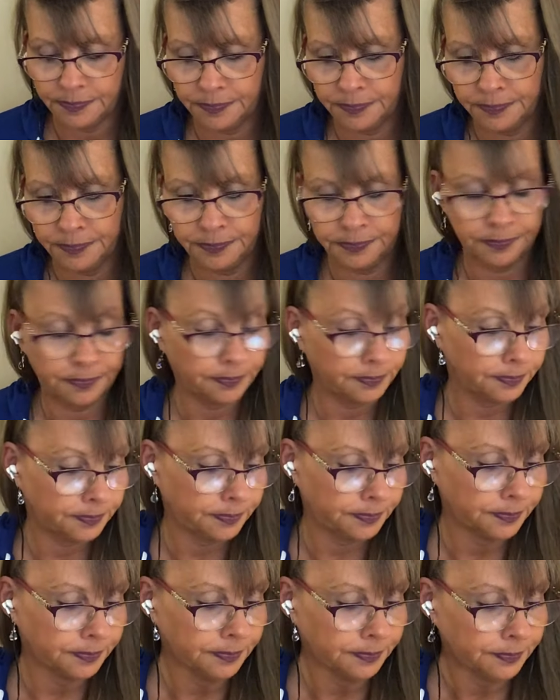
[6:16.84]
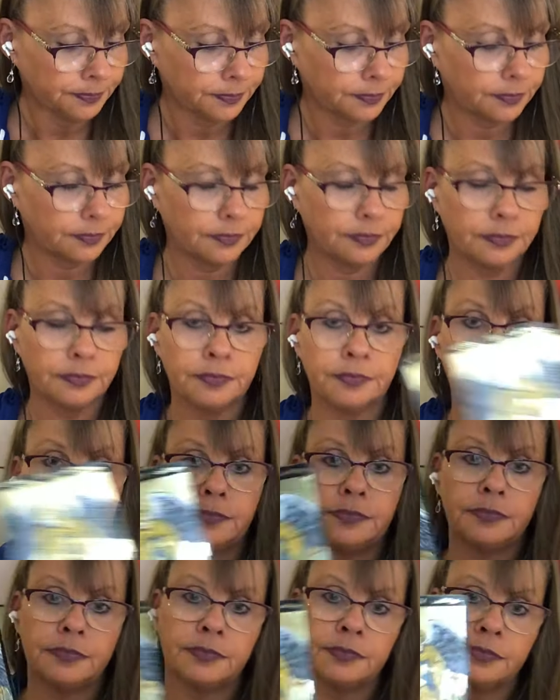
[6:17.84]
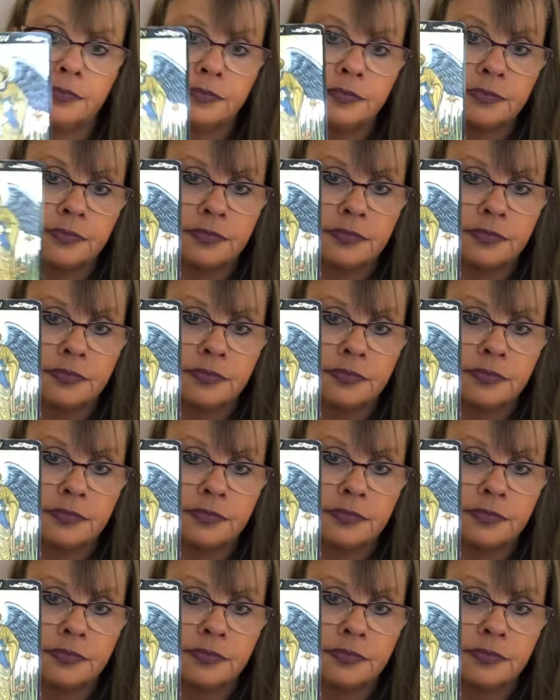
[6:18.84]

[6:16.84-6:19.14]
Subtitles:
[no speech]